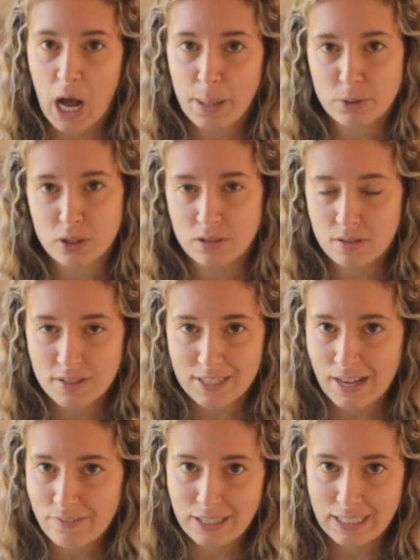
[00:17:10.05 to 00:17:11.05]
optional
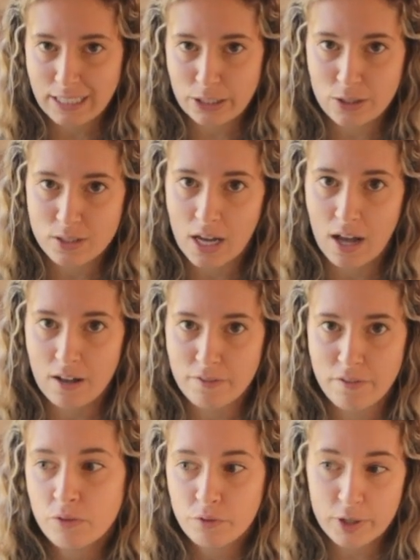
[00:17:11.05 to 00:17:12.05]
7 liters
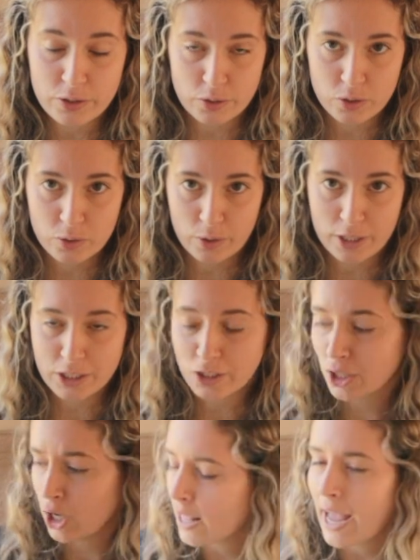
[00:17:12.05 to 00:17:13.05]
of freezer
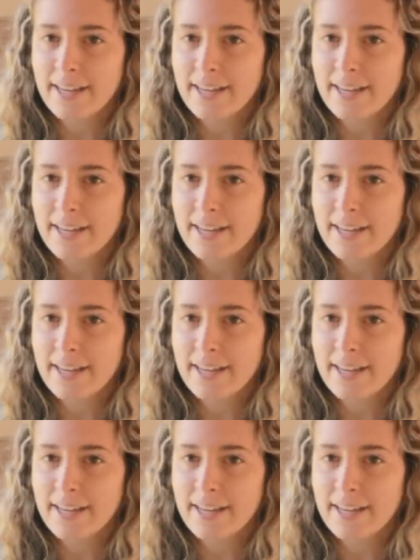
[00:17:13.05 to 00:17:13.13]
storage.